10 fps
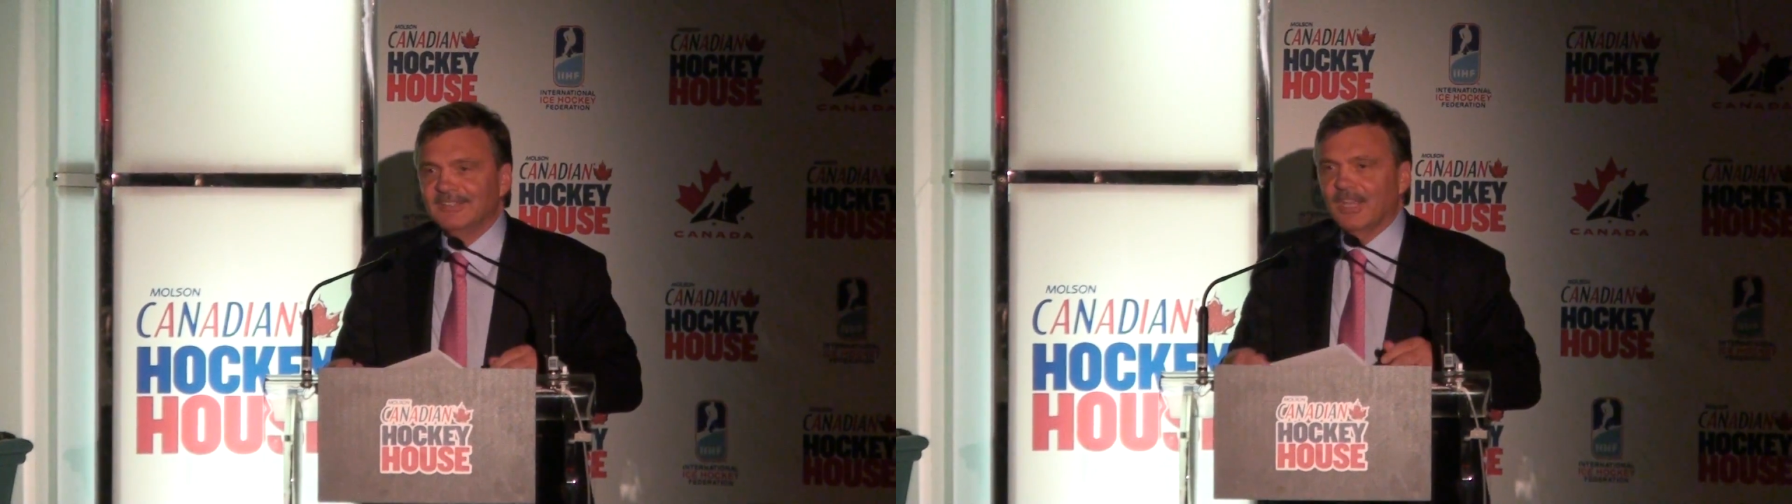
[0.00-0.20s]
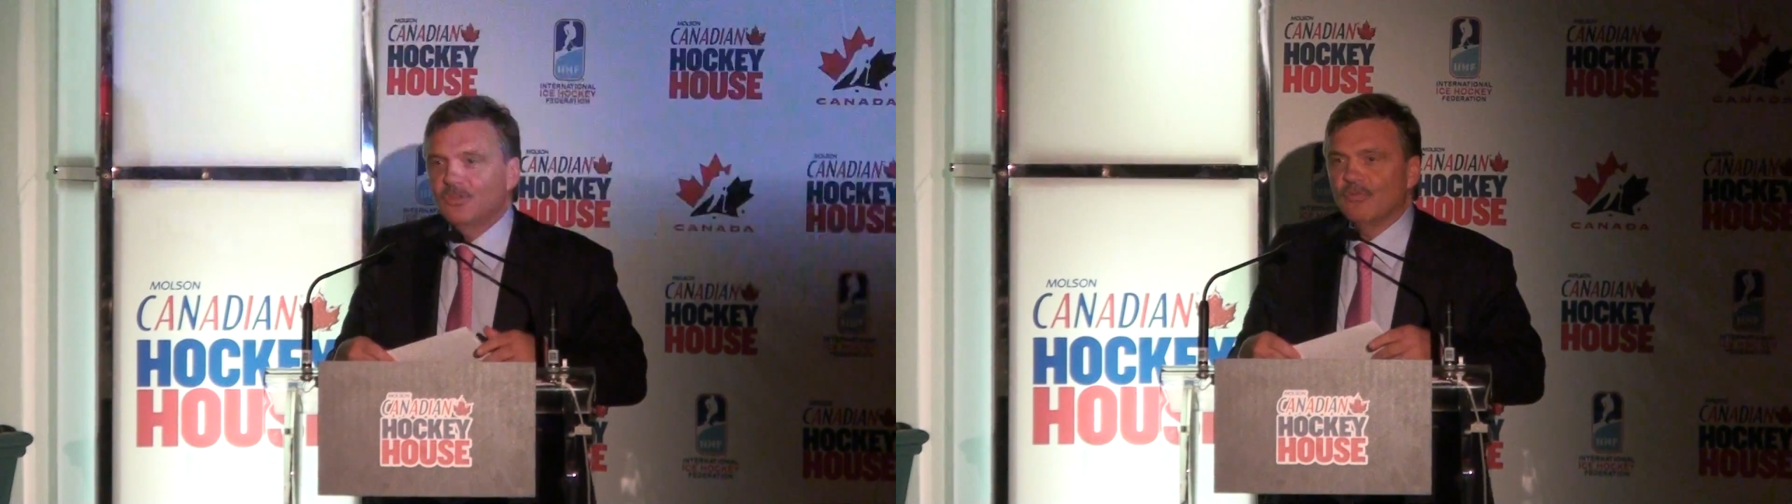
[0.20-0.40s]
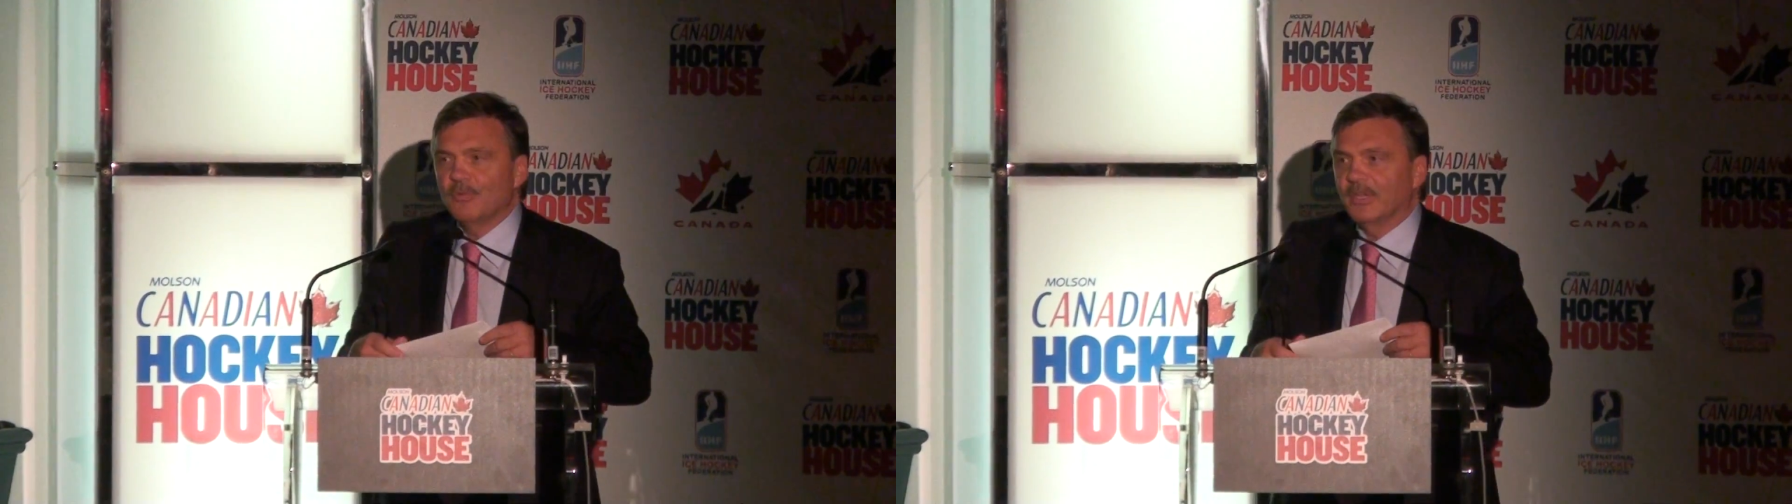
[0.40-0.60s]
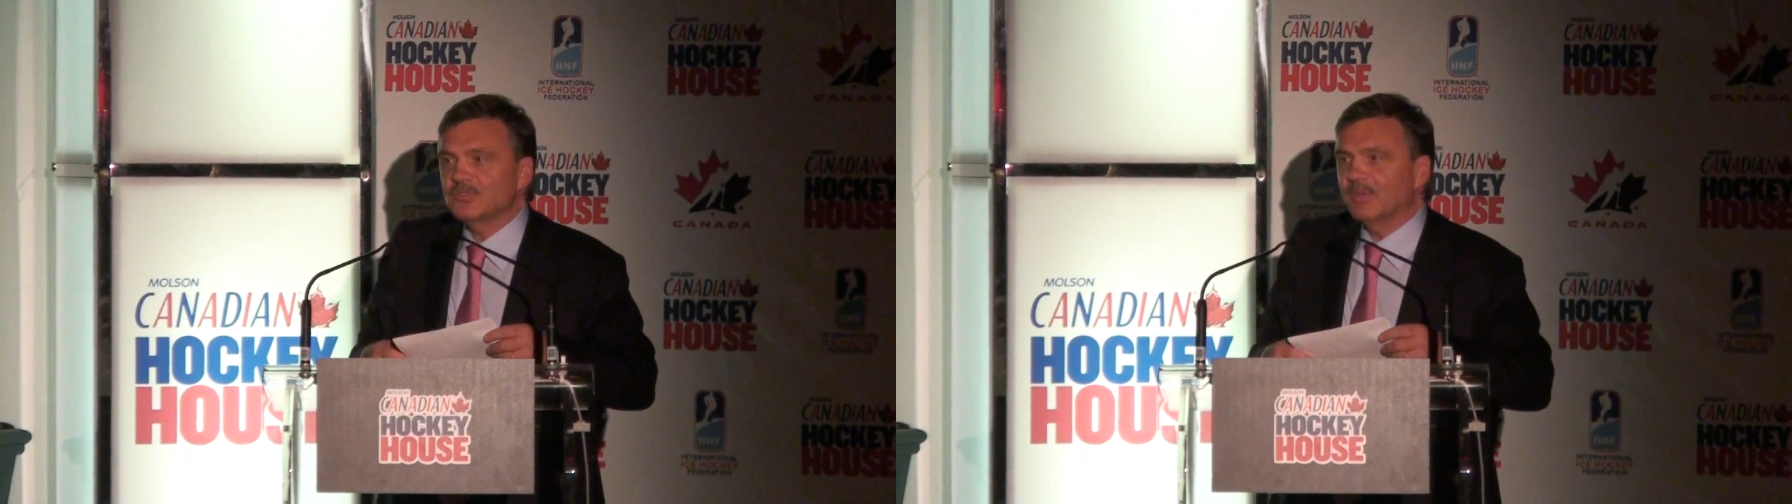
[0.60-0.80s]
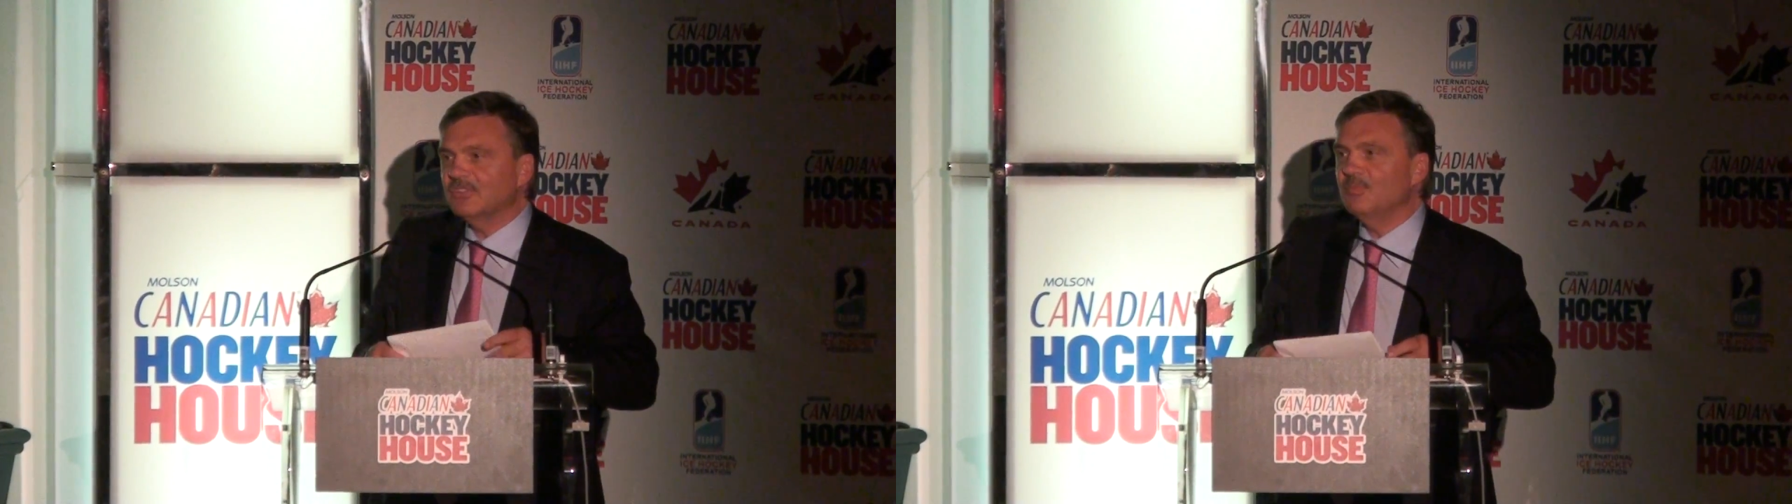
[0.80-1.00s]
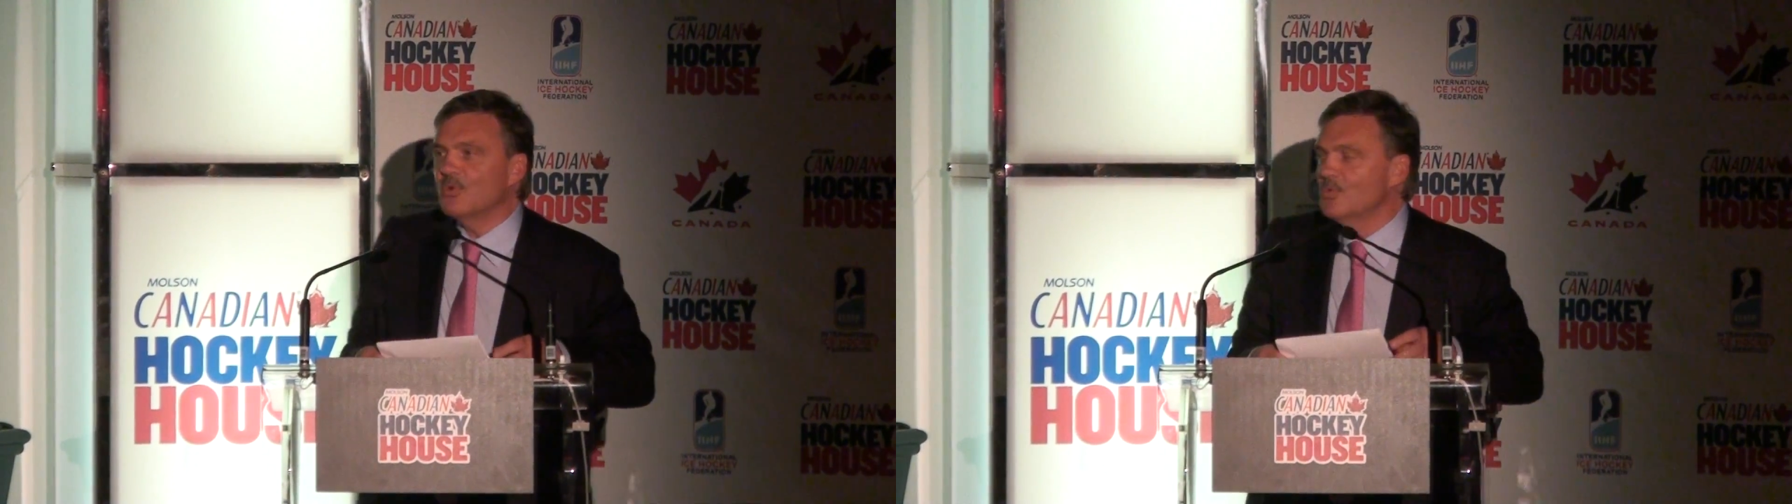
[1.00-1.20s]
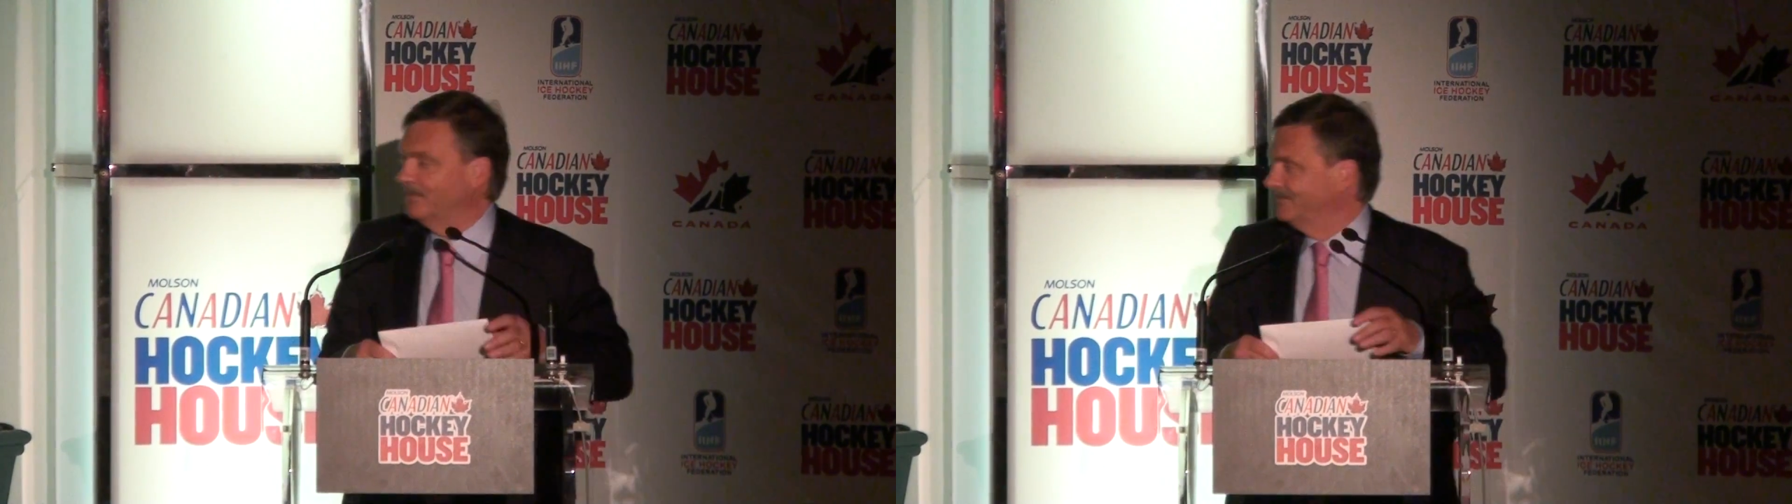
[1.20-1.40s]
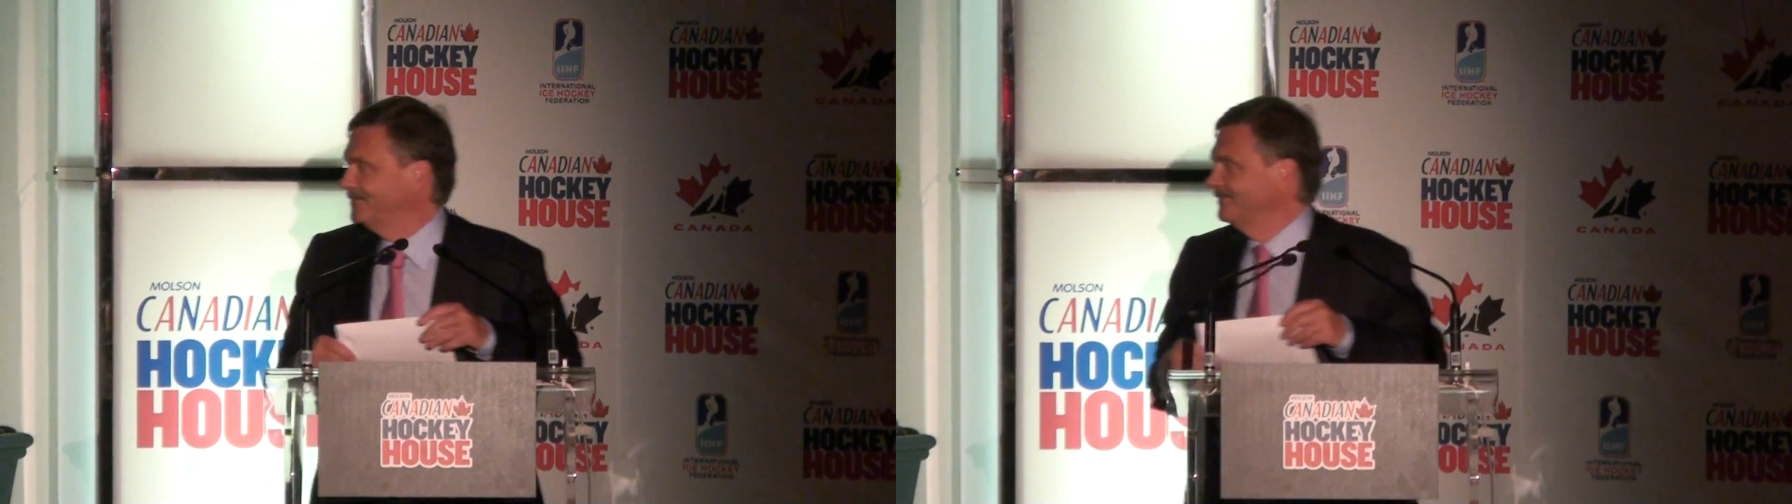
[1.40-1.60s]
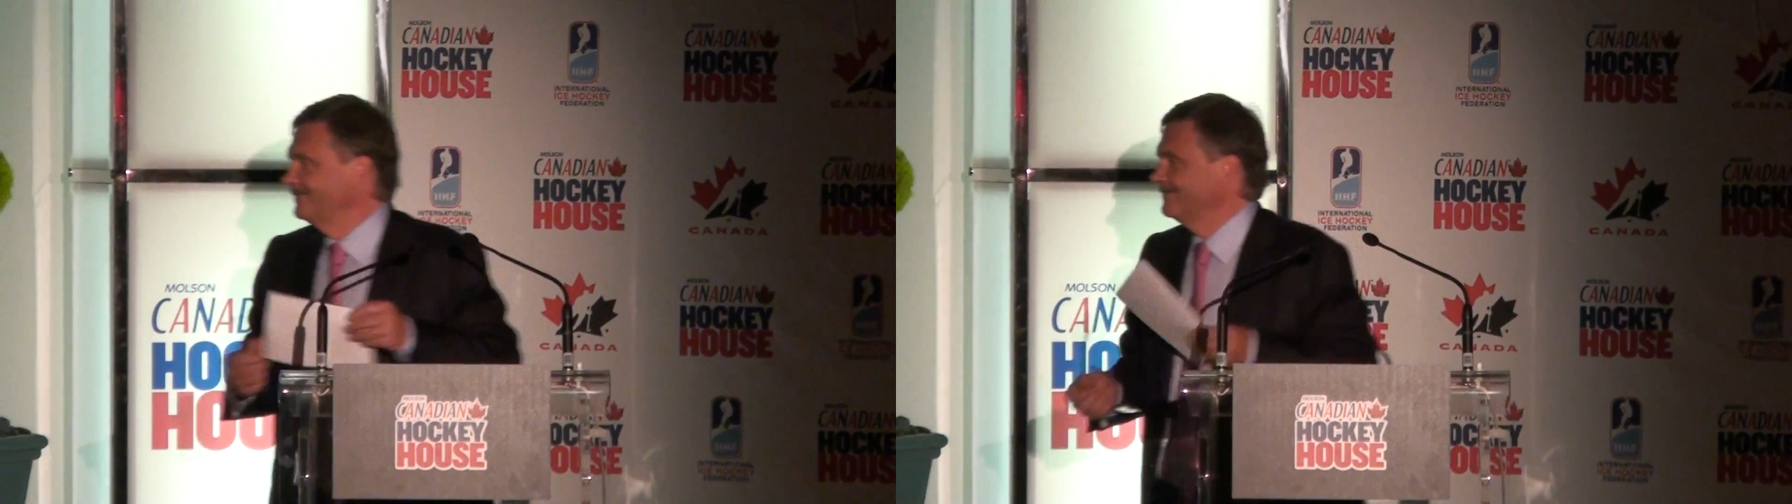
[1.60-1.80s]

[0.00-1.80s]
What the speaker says: Thank you very much. Merci beaucoup.